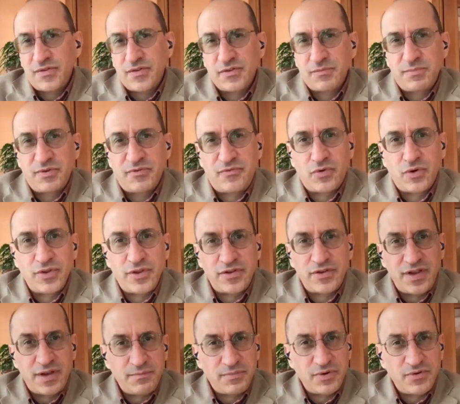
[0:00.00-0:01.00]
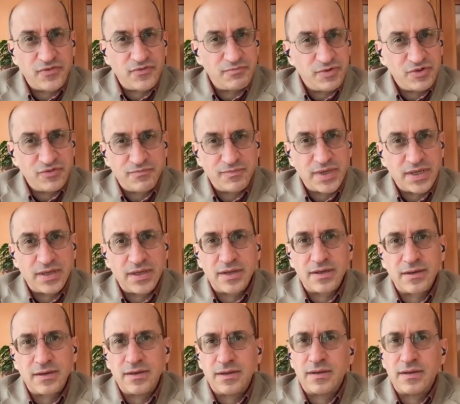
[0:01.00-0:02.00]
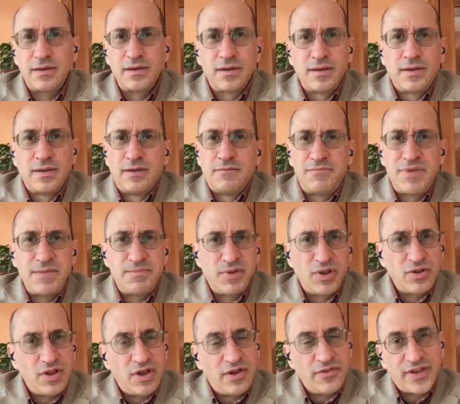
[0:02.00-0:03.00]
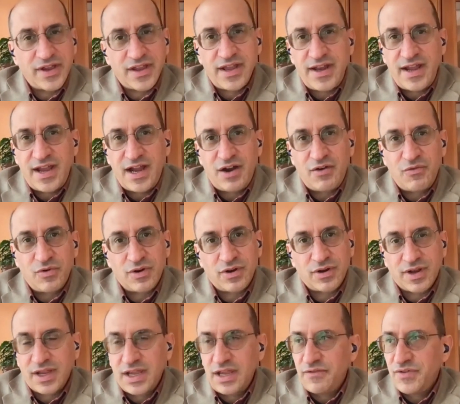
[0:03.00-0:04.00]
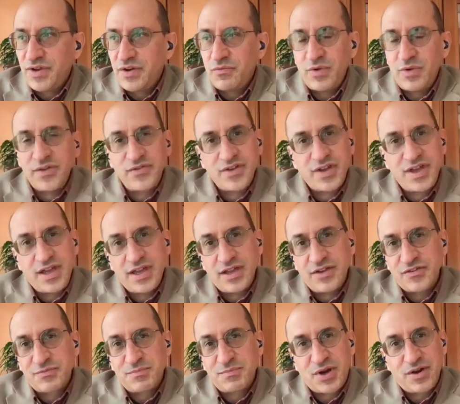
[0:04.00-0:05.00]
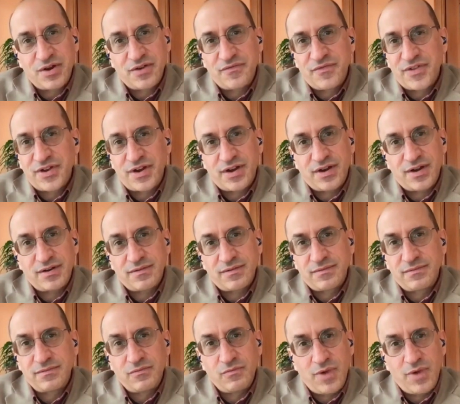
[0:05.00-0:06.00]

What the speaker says: This is before the temperance movement, and people along the canal were given whiskey as part of their